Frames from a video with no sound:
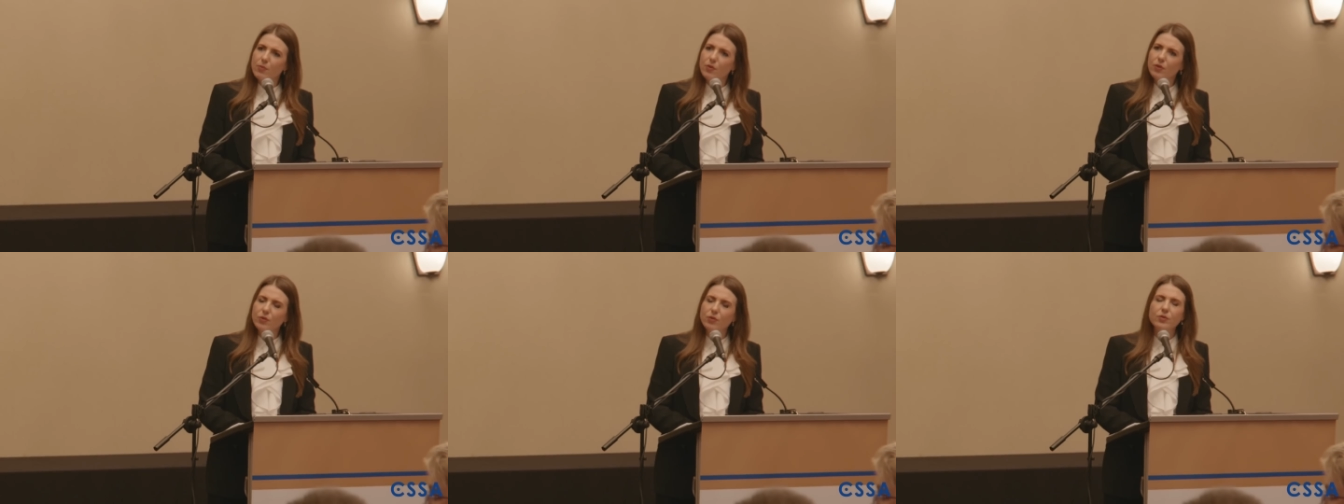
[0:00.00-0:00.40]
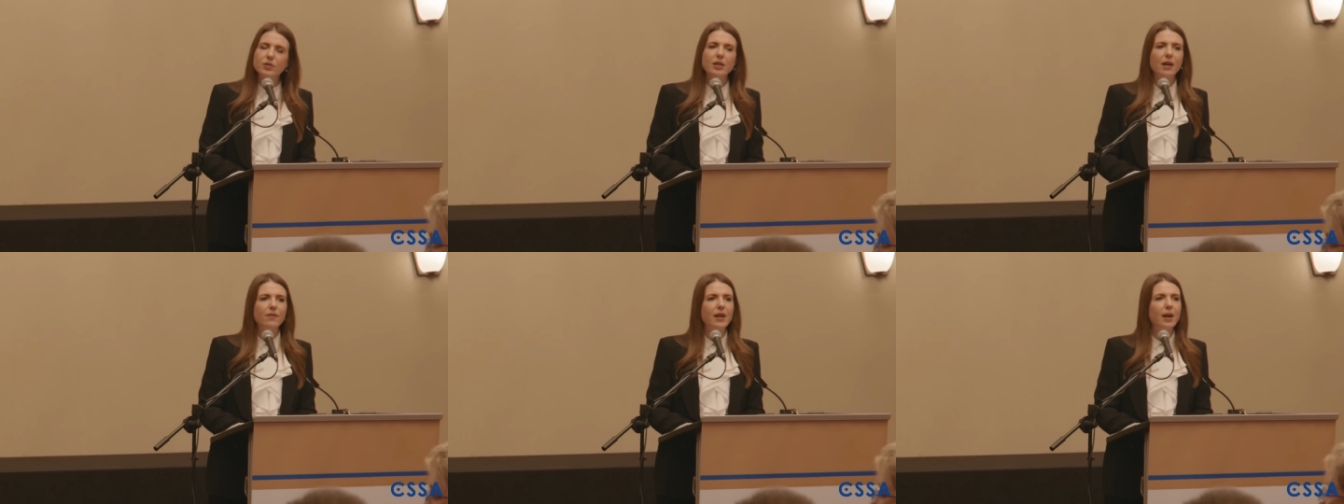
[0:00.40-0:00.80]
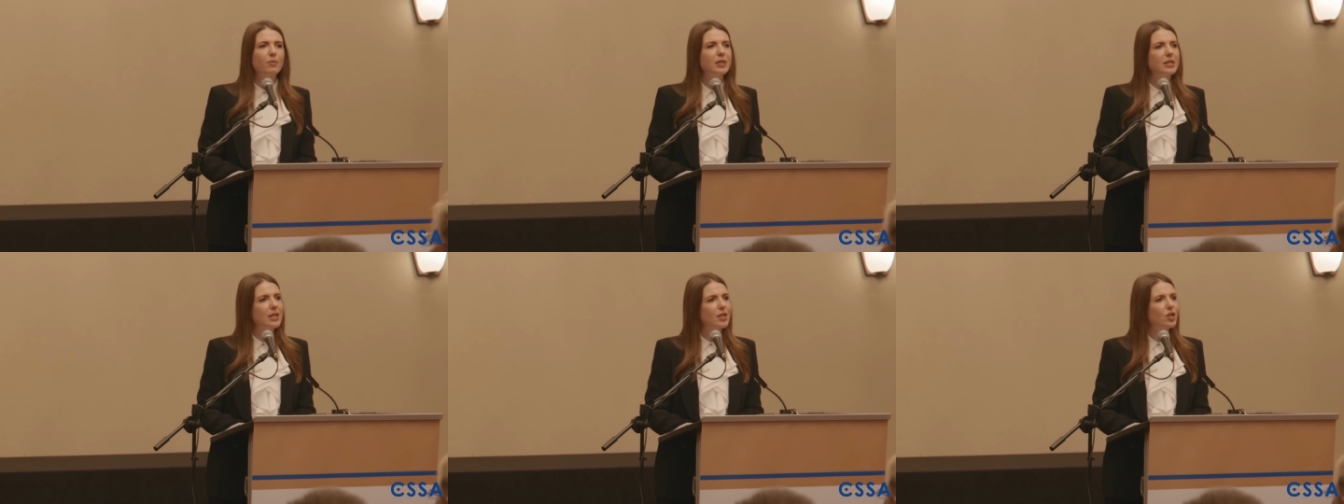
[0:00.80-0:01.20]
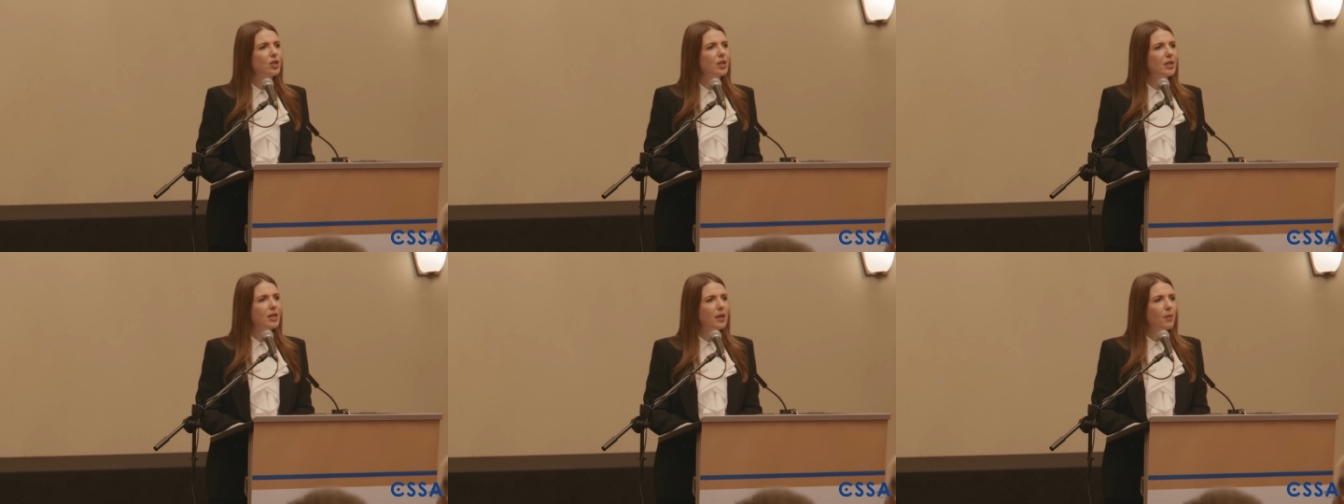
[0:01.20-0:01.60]
people who signed that
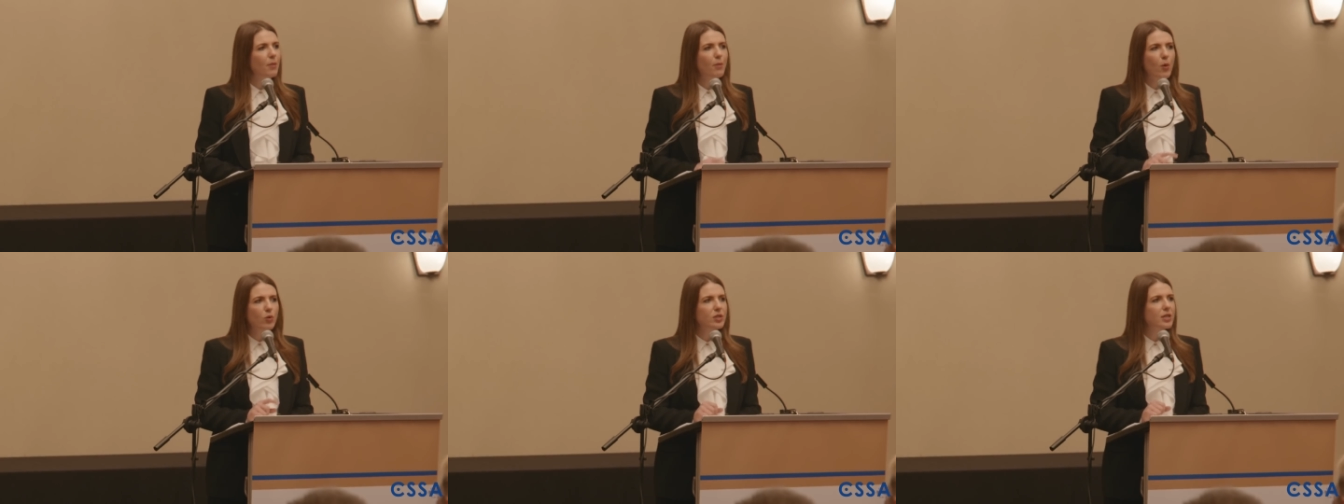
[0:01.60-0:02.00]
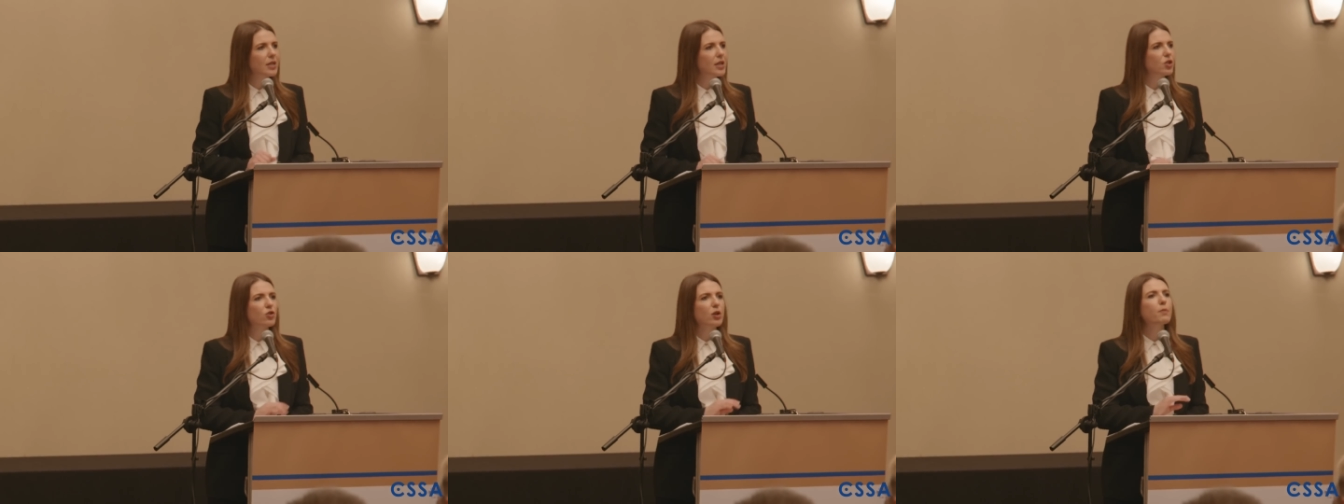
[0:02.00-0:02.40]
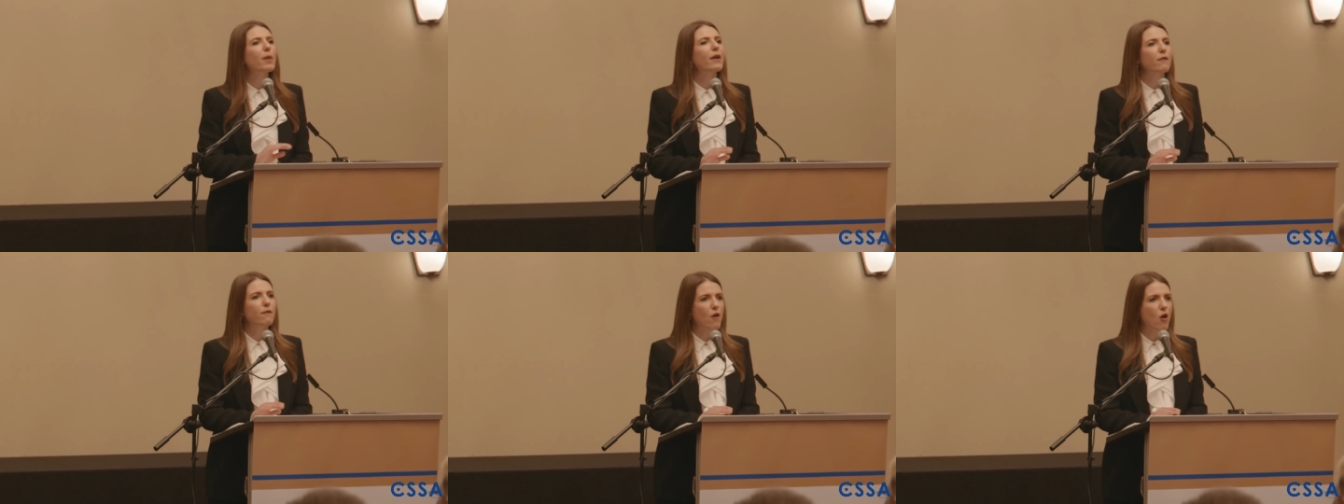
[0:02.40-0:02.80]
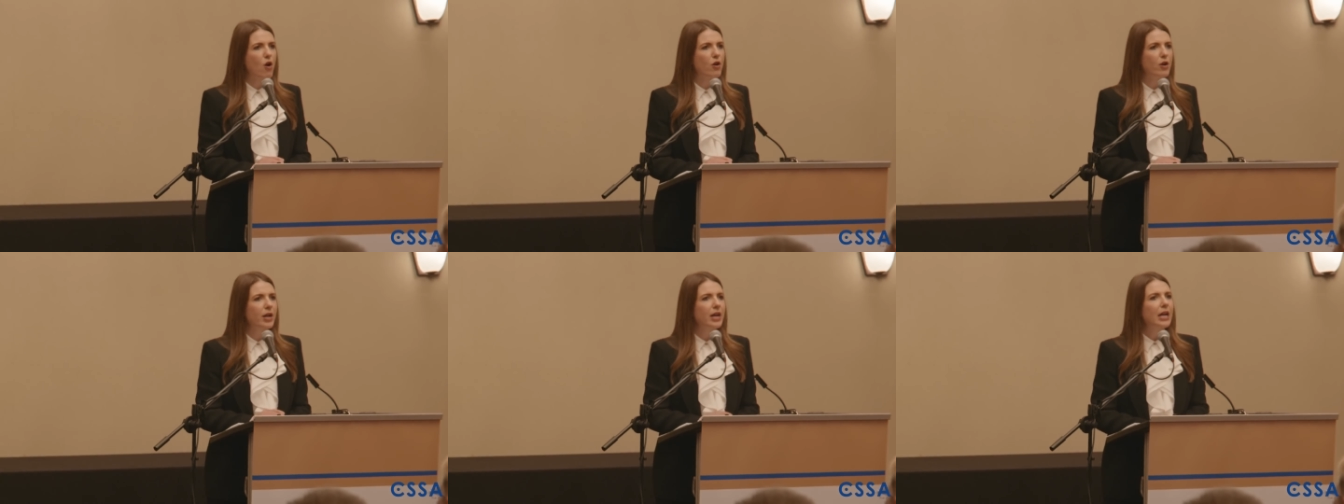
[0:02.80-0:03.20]
petition, most in history by
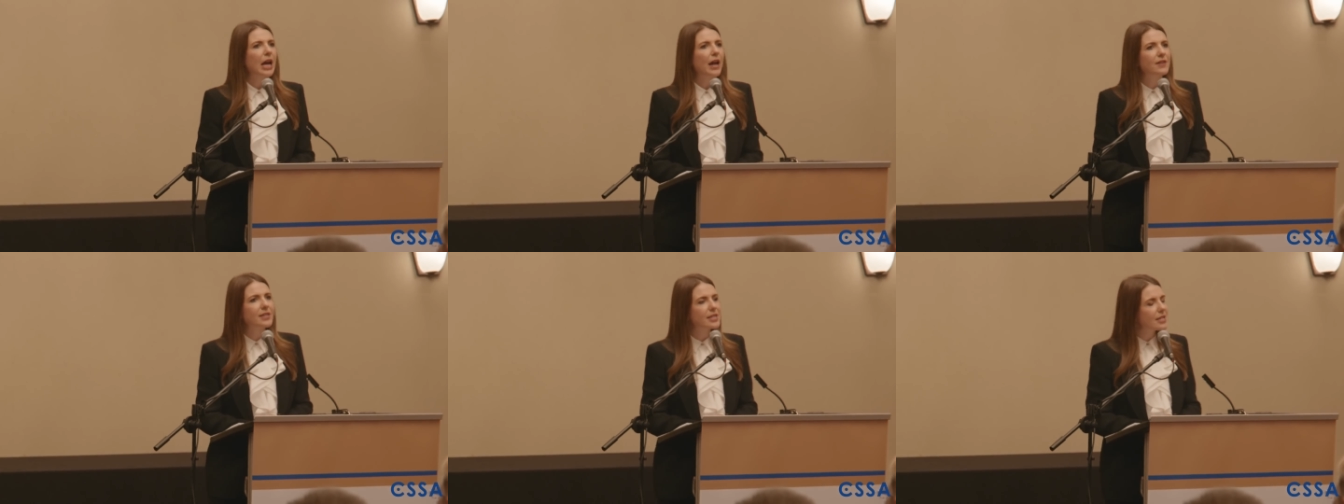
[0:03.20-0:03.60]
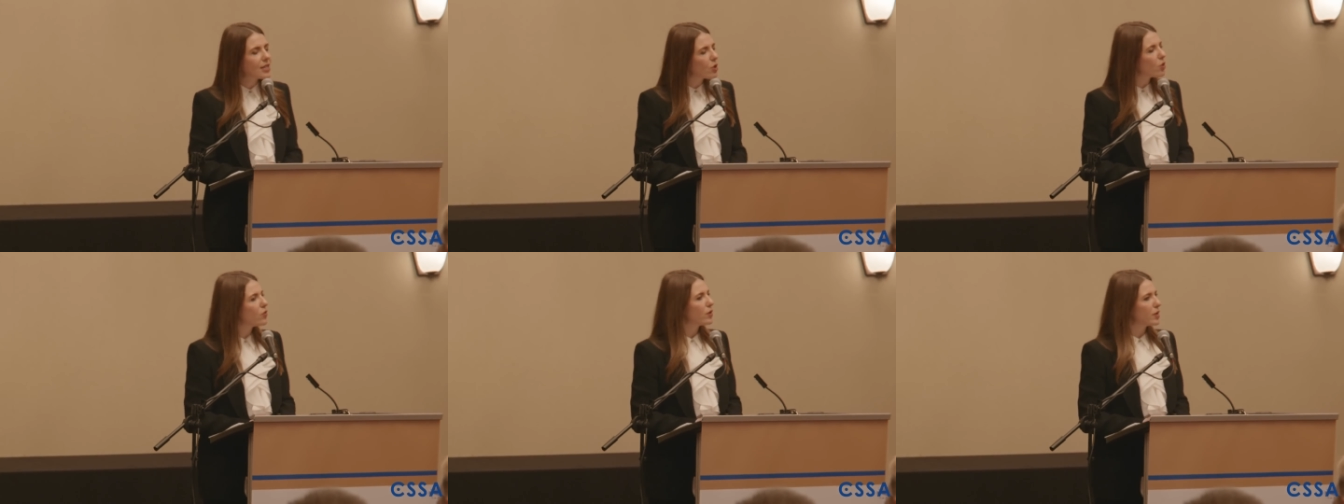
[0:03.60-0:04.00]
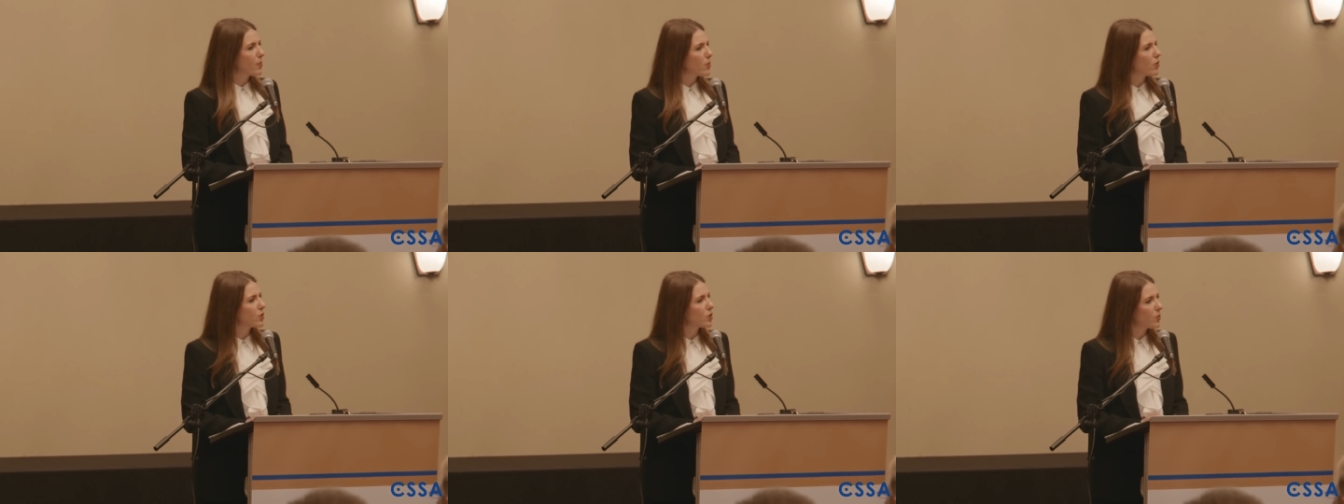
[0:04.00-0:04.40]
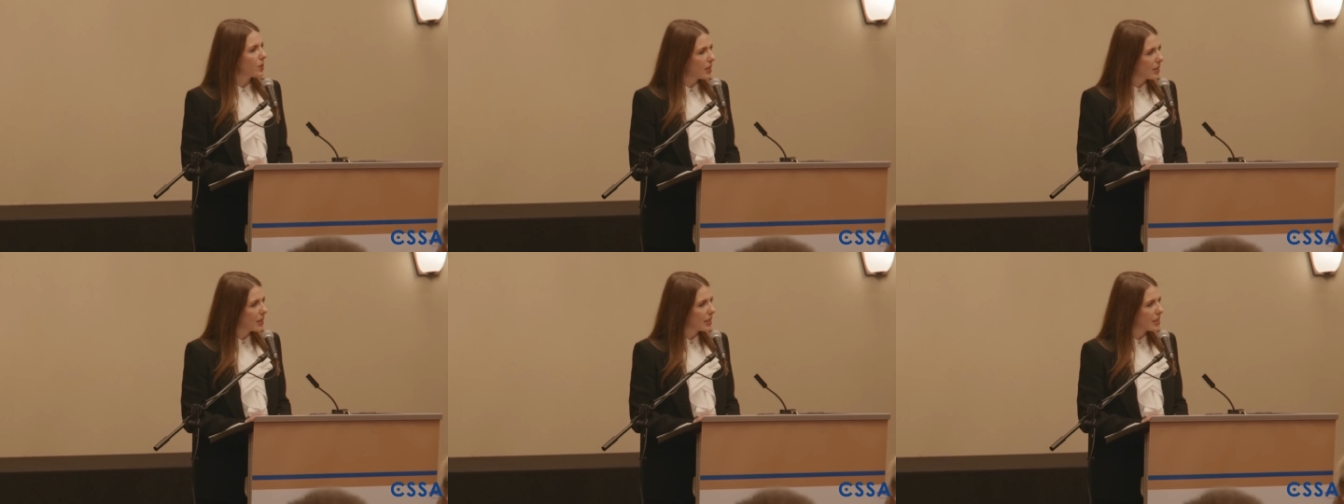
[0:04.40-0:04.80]
far, and still the liberals
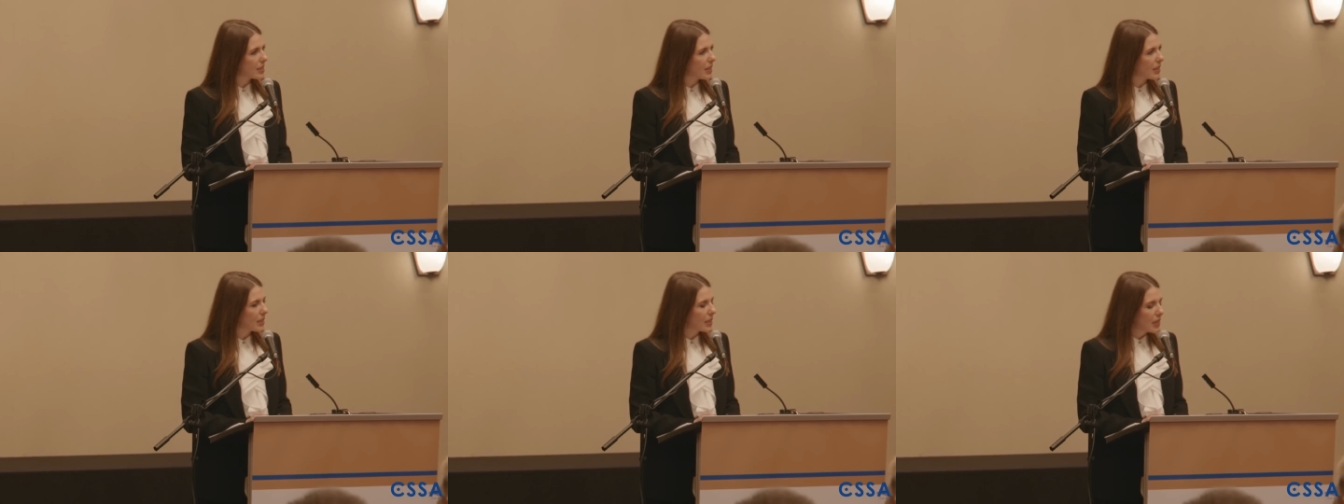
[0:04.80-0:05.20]
wouldn't listen.